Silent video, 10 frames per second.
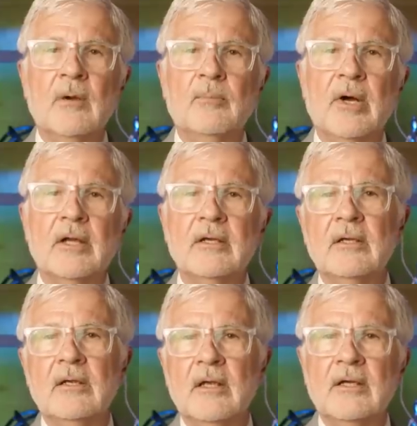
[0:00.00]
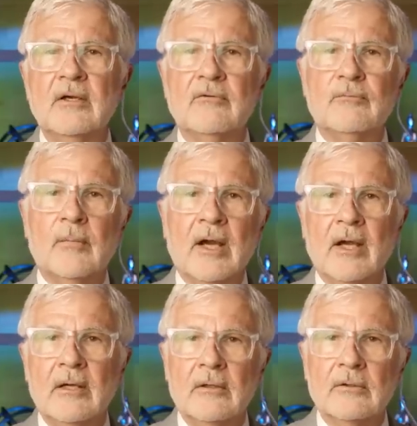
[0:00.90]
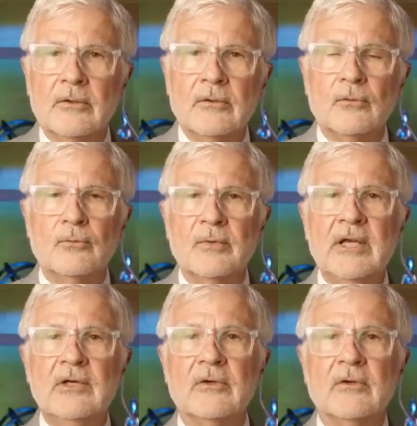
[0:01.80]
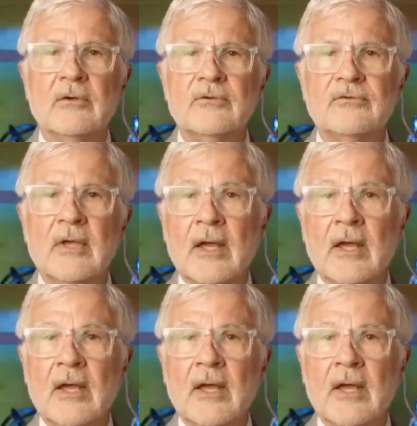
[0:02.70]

But any of my alert readers,